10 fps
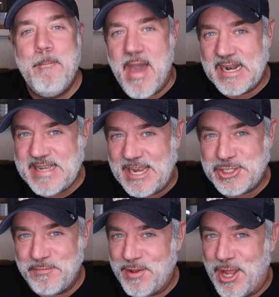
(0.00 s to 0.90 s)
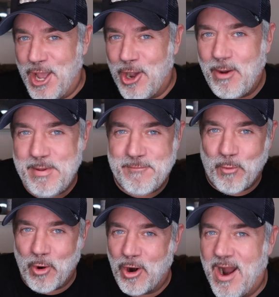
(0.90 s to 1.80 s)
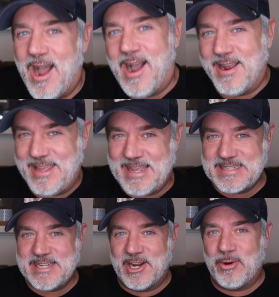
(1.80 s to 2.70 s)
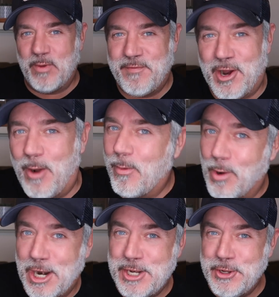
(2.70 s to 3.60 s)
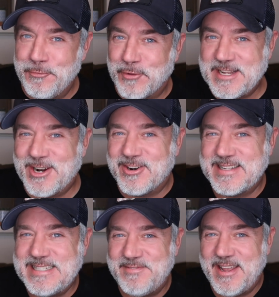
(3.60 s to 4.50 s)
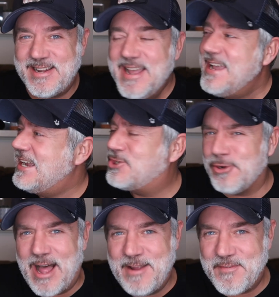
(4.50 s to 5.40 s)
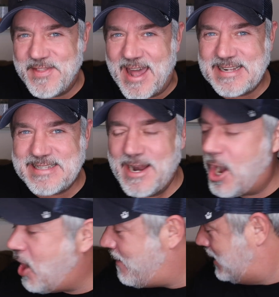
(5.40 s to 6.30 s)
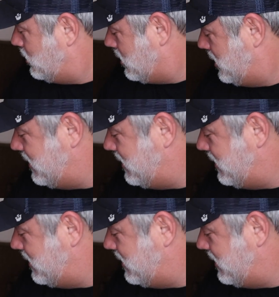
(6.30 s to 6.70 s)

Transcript: meditation video before uh, he gets here and we figure out what we're going to do for dinner this evening. Is your life that exciting? Oh my lord,